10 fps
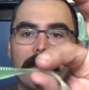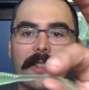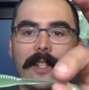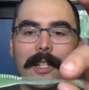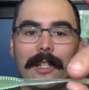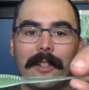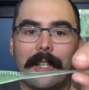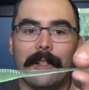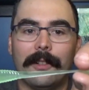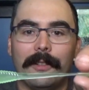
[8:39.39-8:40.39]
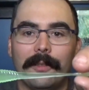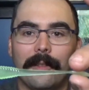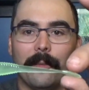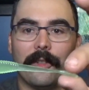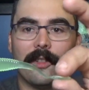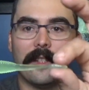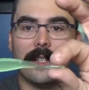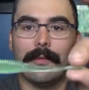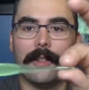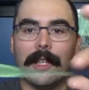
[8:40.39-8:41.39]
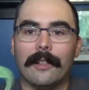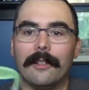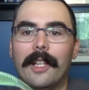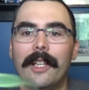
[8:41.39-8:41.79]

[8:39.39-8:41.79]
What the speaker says: skinny tail, which is going to give you that